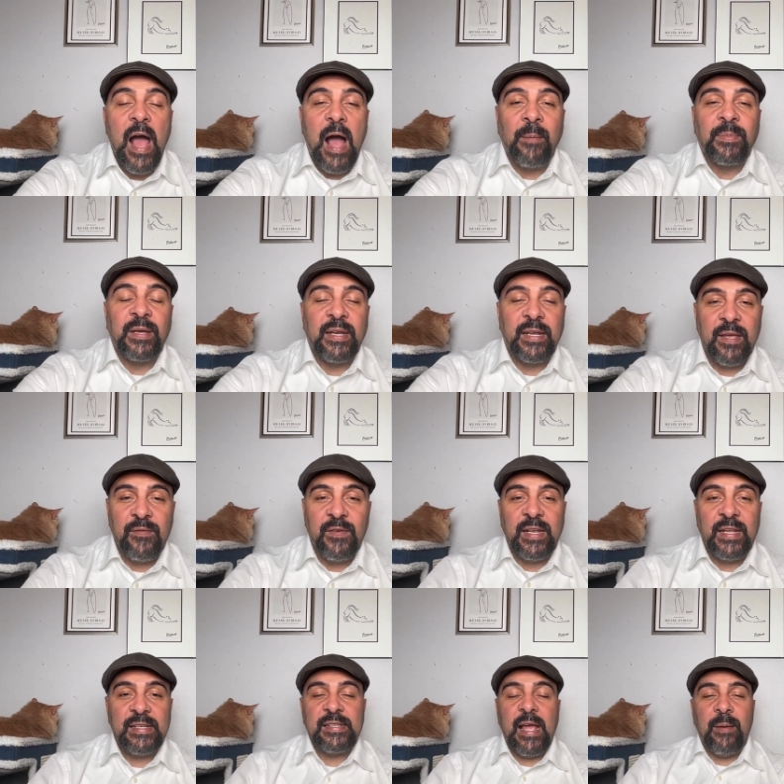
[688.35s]
I'm going to give you an
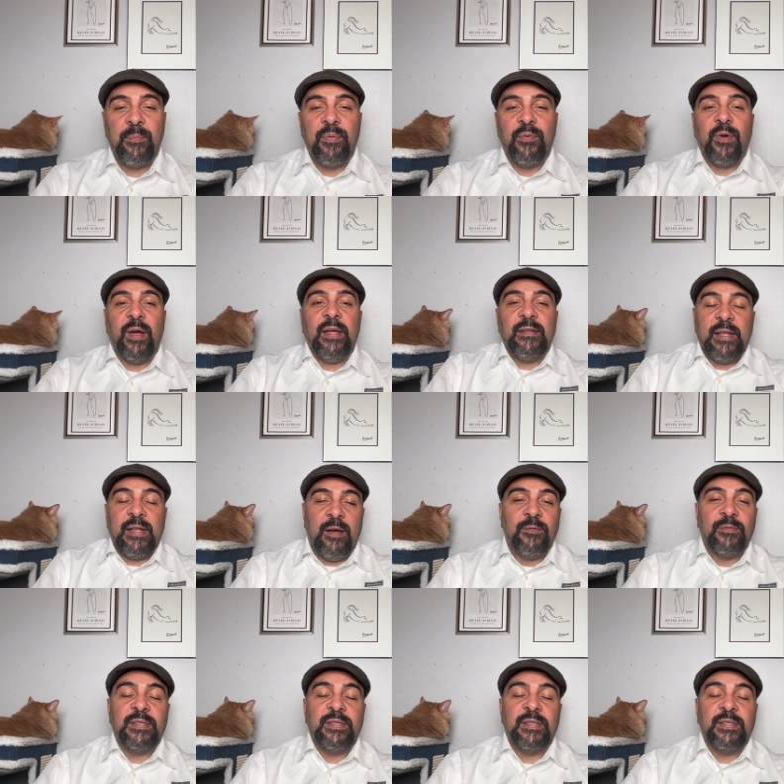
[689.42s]
example right now.